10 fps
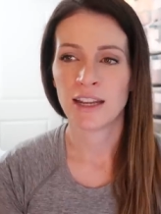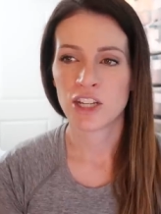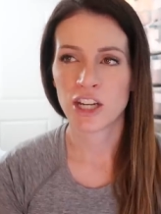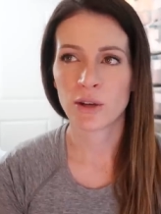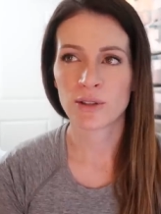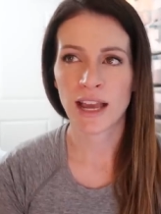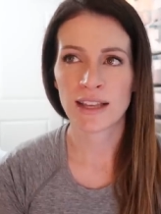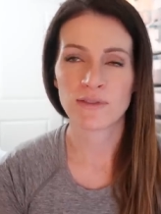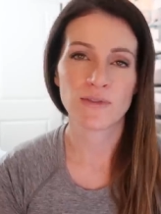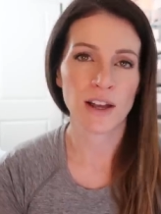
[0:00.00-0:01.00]
Chico's
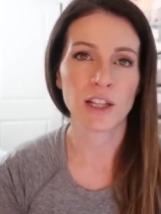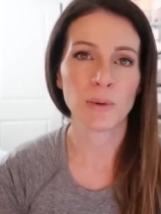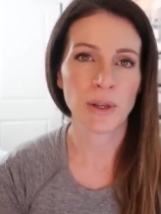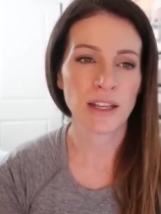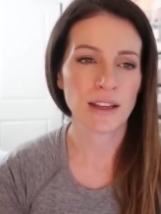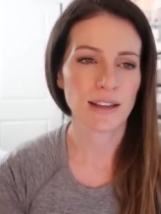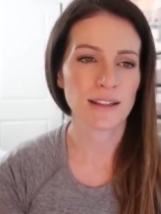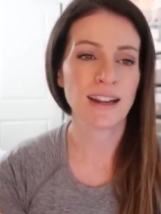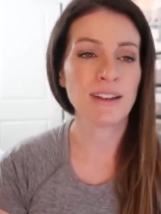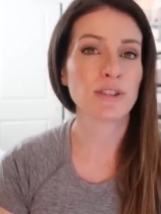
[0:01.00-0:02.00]
has a following,
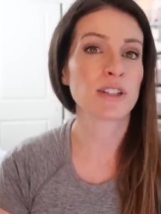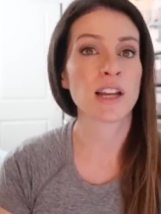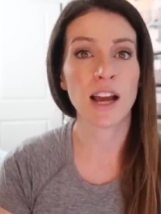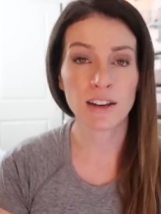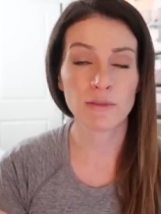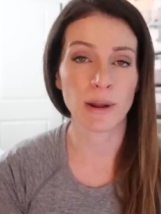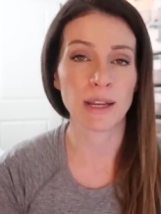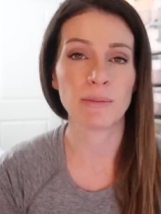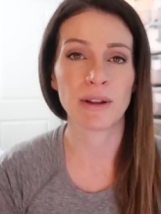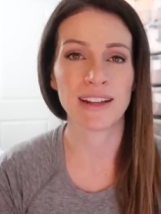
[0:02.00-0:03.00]
not for a ton of
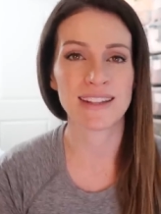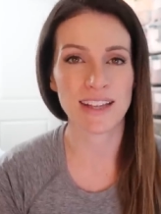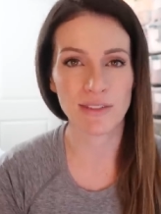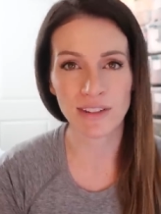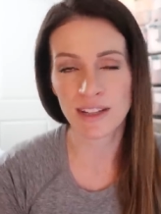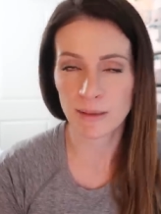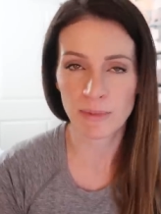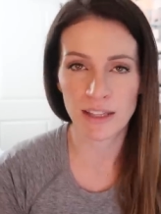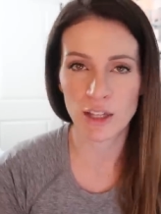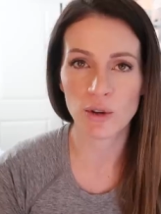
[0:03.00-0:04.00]
money, but it's definitely
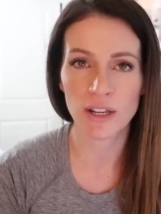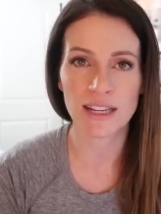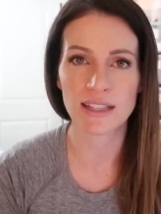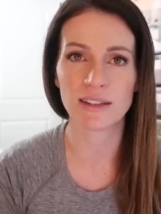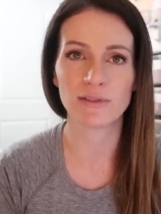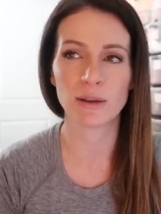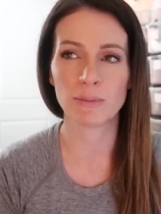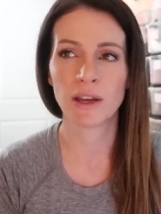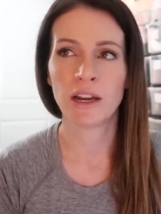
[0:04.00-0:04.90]
something that you can easily flip,